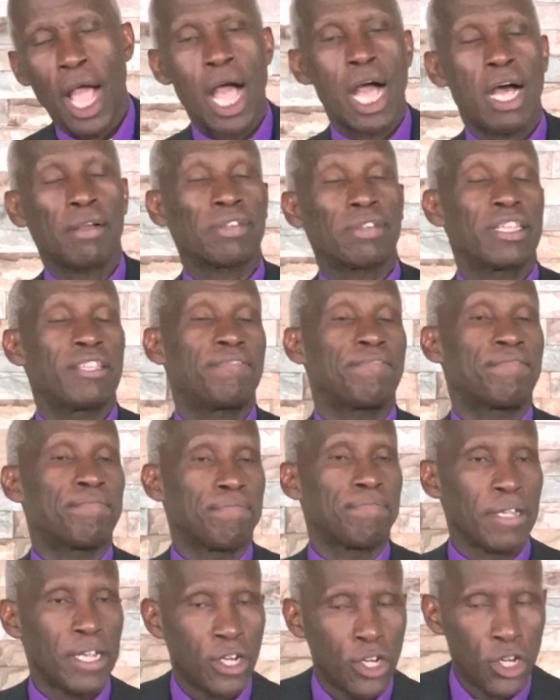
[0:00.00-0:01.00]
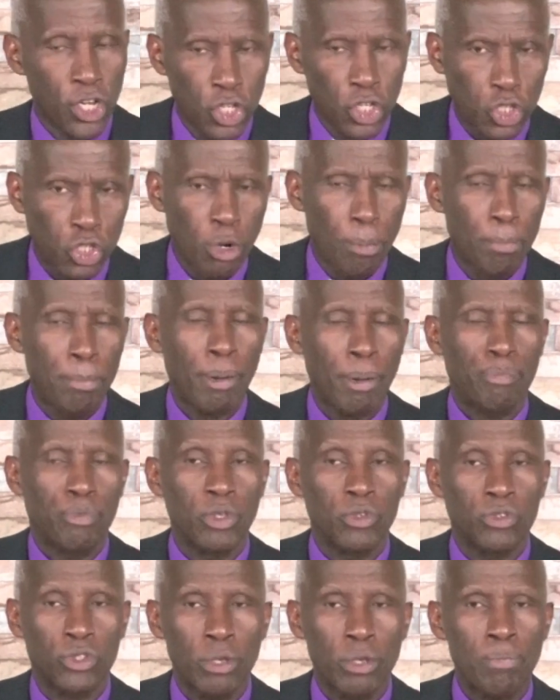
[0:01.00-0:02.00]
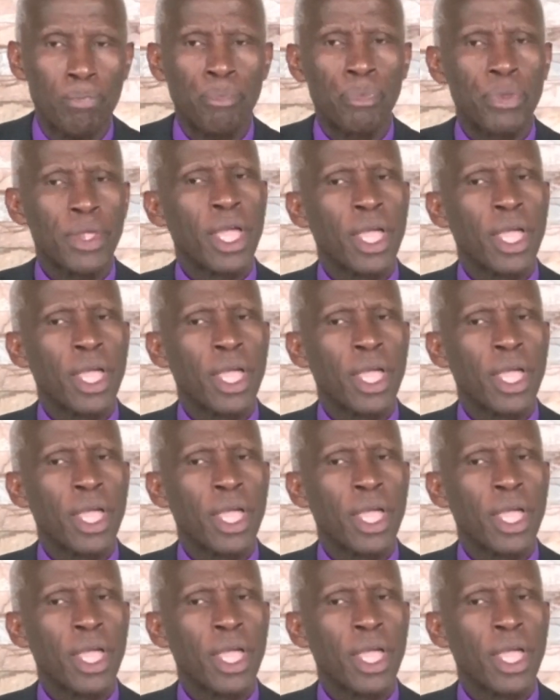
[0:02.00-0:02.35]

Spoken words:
After the initial baptism,